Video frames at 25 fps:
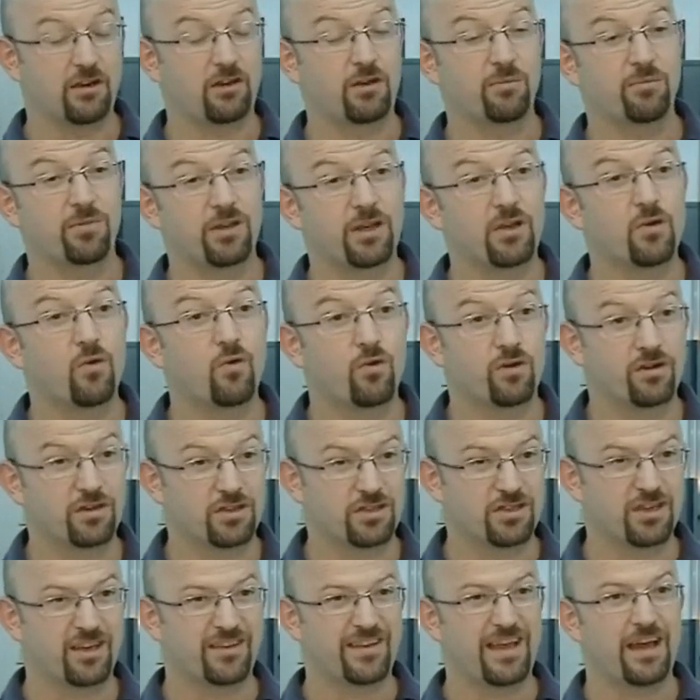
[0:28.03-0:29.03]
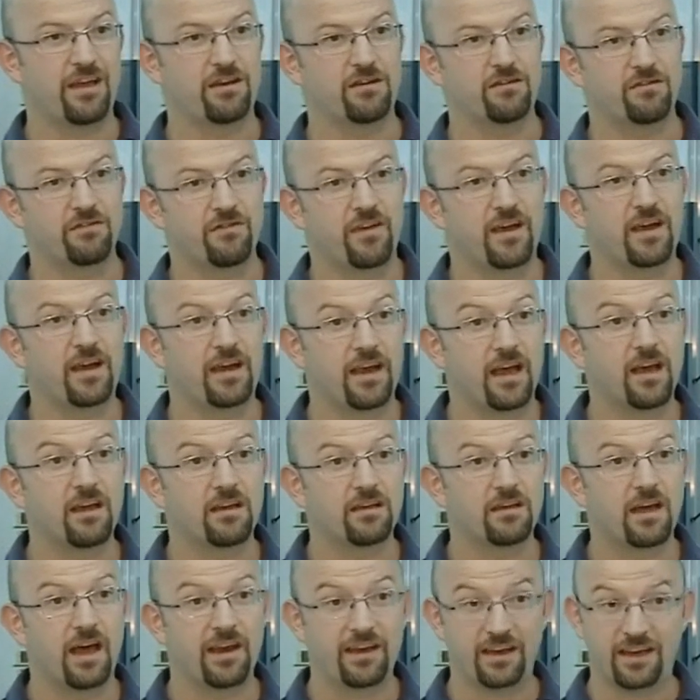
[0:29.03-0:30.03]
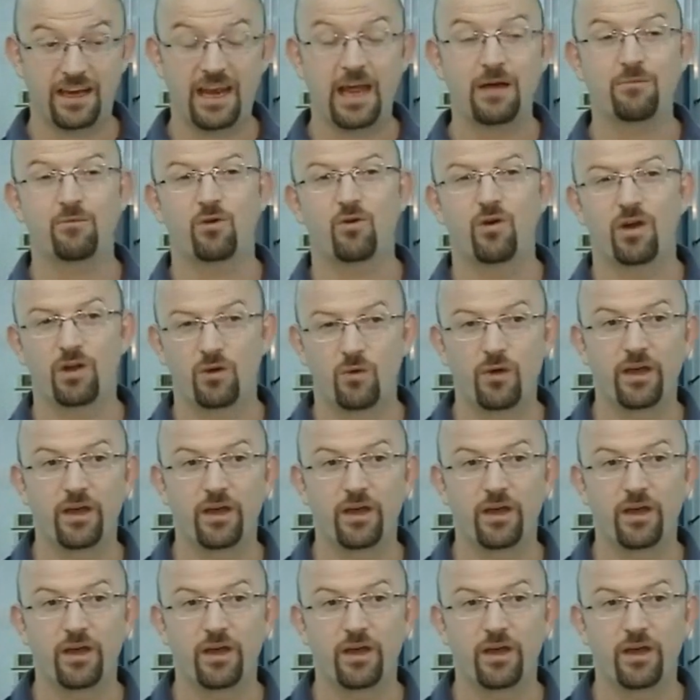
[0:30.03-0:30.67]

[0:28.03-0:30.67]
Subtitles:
complete organ shutdown and failure. And it can happen quite